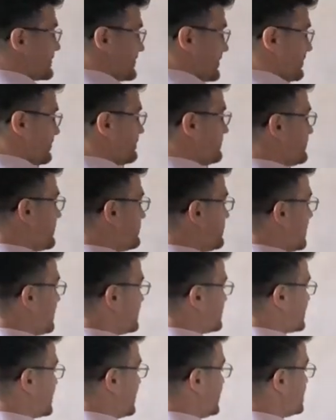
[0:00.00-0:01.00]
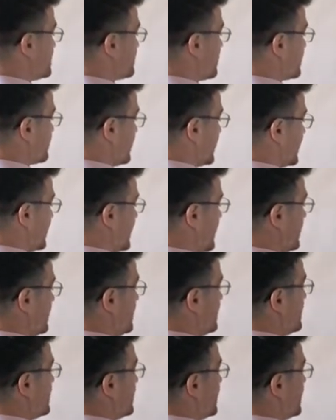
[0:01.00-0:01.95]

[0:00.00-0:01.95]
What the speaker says: from both sides, what do I get?